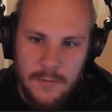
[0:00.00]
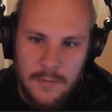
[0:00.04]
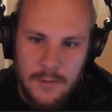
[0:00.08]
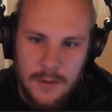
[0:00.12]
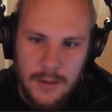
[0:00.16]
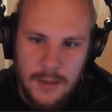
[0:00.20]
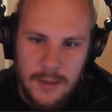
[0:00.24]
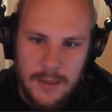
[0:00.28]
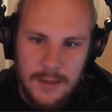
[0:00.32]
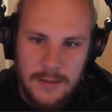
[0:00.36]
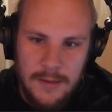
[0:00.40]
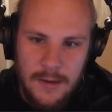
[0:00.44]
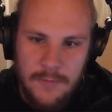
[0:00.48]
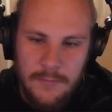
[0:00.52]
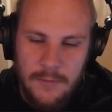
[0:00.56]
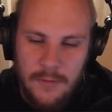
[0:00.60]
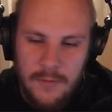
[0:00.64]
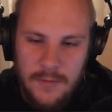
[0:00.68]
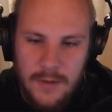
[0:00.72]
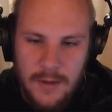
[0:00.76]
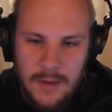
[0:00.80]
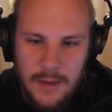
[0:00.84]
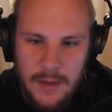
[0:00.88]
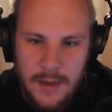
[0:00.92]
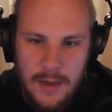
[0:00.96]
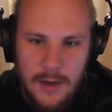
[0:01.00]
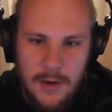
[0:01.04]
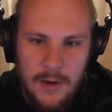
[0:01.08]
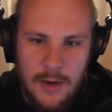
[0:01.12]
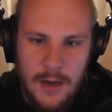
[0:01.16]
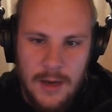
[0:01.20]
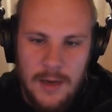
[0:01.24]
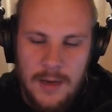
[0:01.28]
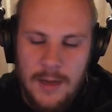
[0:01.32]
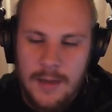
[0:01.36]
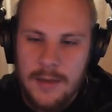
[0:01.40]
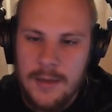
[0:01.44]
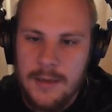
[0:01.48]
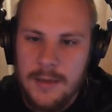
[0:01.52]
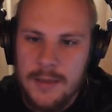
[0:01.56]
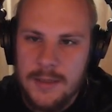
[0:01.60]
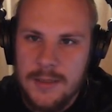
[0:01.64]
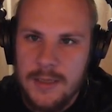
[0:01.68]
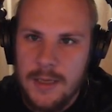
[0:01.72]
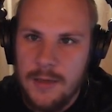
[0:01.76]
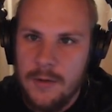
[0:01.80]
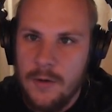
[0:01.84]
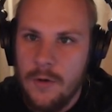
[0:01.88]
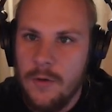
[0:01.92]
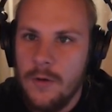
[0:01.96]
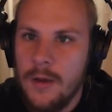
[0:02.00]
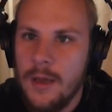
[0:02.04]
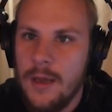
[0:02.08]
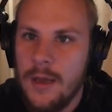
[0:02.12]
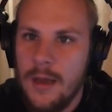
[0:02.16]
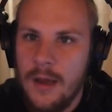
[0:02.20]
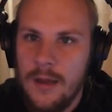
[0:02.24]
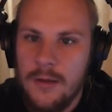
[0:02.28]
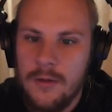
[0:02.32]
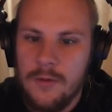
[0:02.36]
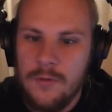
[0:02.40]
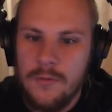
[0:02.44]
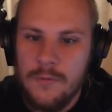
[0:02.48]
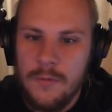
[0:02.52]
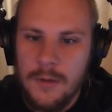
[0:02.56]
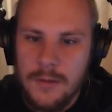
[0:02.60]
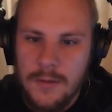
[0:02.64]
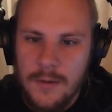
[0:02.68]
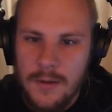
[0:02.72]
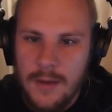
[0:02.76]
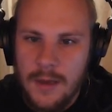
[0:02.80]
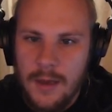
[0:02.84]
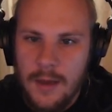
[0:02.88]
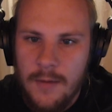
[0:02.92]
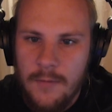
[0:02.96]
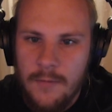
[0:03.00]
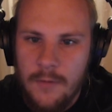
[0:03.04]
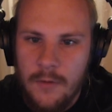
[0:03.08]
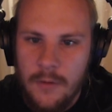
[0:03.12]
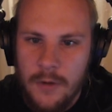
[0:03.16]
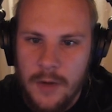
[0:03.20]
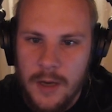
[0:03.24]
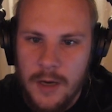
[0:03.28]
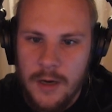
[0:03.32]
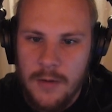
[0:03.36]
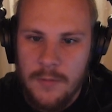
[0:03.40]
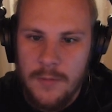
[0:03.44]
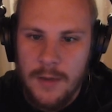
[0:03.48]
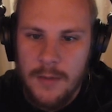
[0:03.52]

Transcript: delete everything here and then I said, okay, I do want a kick fill here.